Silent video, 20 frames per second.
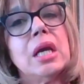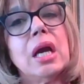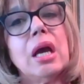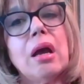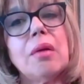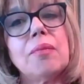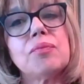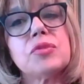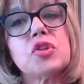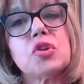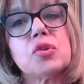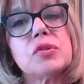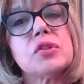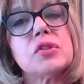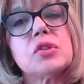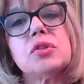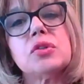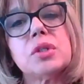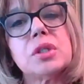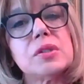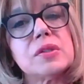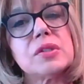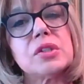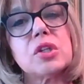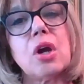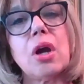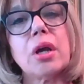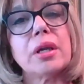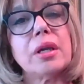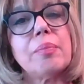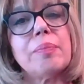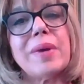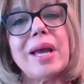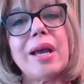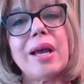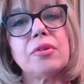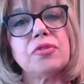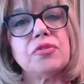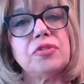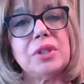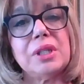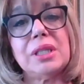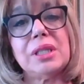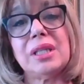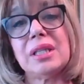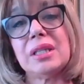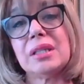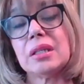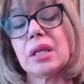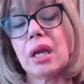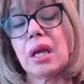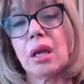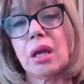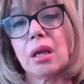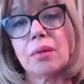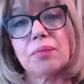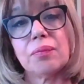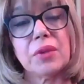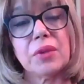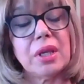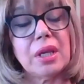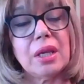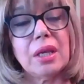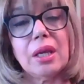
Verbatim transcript: Um, so students talk about feeling um,